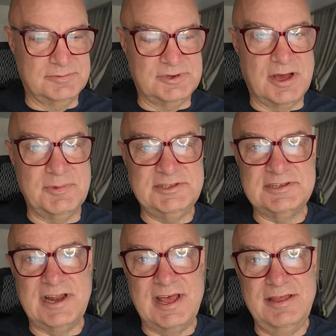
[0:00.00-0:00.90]
Coming
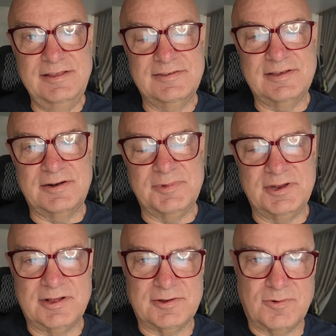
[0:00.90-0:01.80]
today is going to be
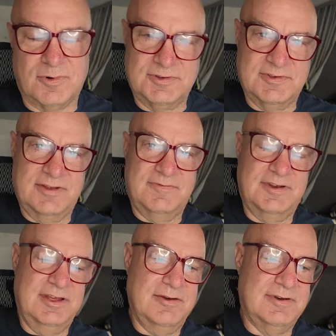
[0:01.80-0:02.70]
another quartzsite
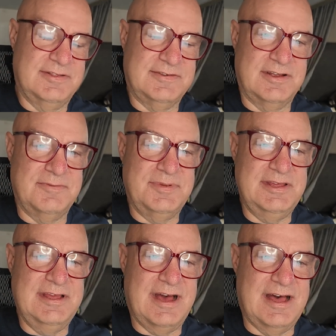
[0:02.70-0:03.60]
video, and it's going to
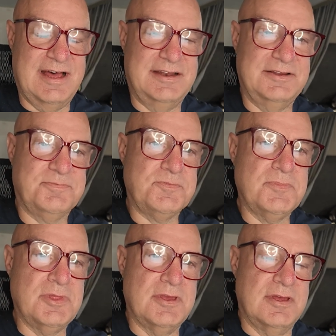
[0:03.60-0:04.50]
be on
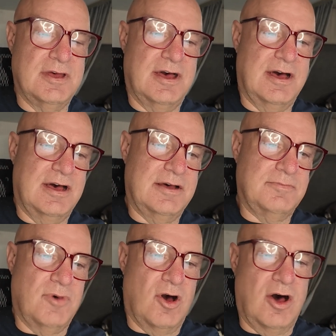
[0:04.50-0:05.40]

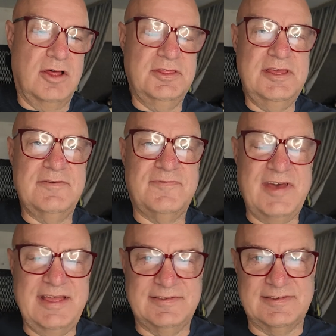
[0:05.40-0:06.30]
all the
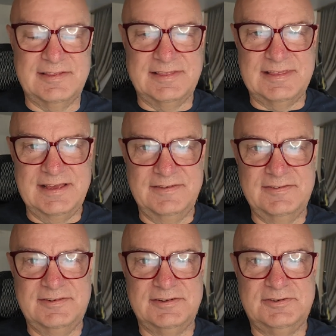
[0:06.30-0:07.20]
events and
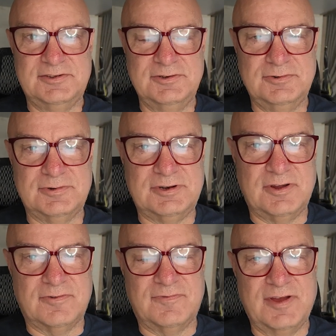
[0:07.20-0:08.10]
things to do in
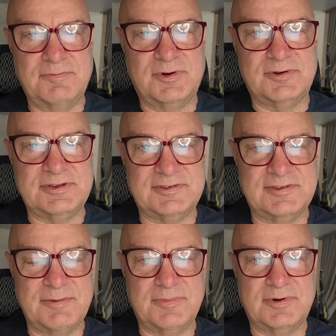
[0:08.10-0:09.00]
November,
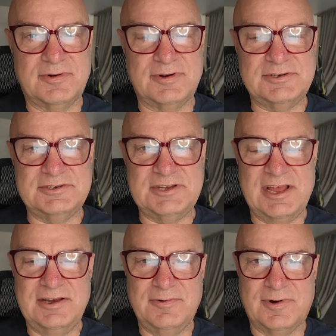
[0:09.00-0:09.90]
December, and
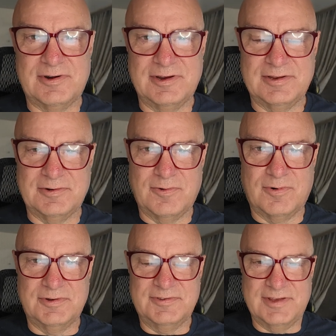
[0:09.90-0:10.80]
January in
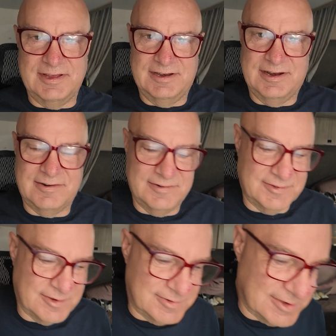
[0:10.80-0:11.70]
Quartzsite,
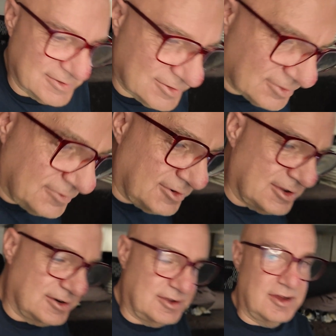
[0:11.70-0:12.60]
Arizona. So if you're
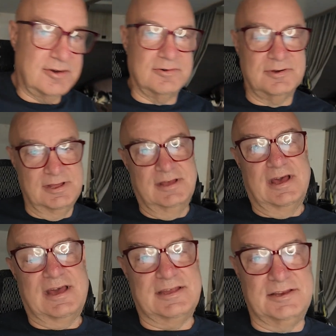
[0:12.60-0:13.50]
going to go,
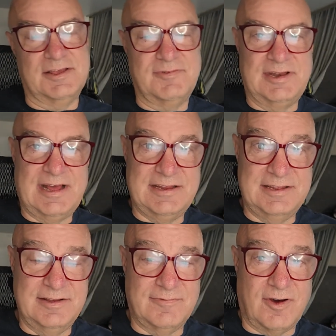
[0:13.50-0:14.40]
I can give you an
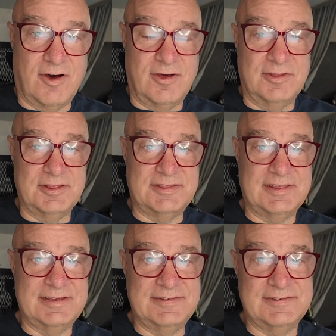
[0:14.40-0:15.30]
idea of all the
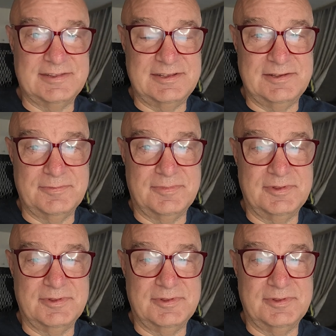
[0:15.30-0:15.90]
things that you